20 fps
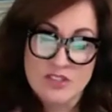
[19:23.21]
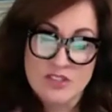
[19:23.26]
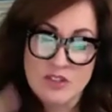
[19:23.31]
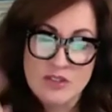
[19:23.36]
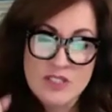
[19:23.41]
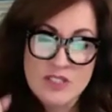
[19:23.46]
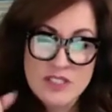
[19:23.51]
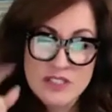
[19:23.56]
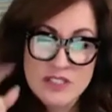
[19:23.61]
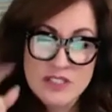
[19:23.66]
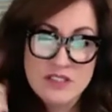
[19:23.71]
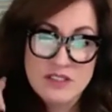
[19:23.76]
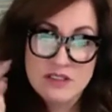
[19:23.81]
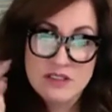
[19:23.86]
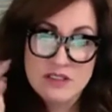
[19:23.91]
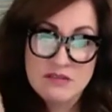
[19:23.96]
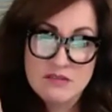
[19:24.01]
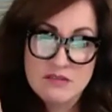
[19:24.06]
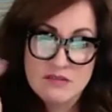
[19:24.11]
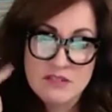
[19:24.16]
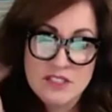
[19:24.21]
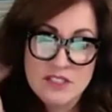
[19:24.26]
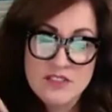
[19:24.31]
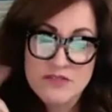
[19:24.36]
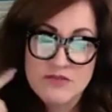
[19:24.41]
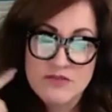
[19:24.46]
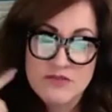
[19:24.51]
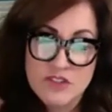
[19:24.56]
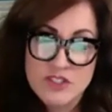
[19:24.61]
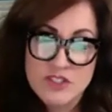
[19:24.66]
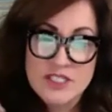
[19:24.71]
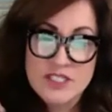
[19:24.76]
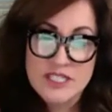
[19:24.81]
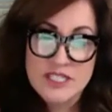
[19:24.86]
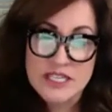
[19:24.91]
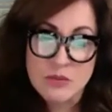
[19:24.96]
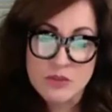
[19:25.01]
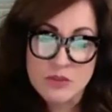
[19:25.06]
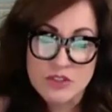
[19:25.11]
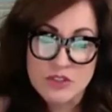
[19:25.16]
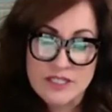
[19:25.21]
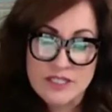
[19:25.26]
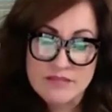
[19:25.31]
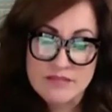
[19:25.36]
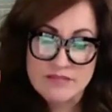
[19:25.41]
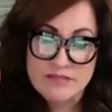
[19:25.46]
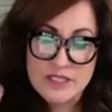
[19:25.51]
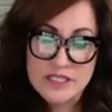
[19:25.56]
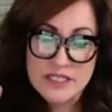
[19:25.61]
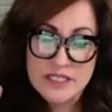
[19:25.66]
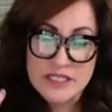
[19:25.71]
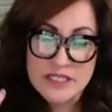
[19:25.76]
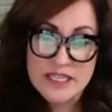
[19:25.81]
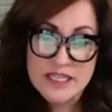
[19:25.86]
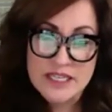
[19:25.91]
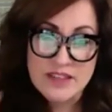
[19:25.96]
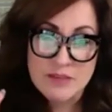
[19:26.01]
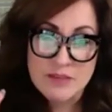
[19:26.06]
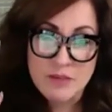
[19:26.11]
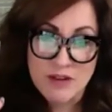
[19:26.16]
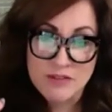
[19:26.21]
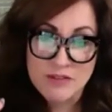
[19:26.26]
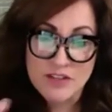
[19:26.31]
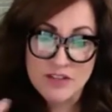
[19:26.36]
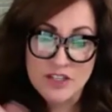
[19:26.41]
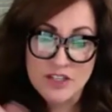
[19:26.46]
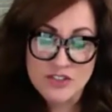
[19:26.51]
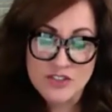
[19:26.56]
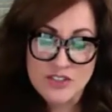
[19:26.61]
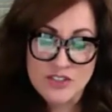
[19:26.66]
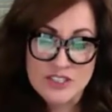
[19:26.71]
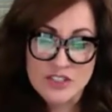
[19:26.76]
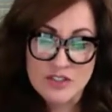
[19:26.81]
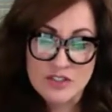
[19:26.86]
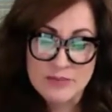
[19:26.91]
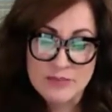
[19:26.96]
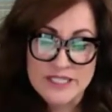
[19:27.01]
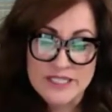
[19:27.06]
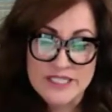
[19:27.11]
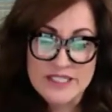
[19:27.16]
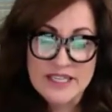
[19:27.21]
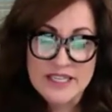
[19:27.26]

So this first thing will then get them off kilter a little bit.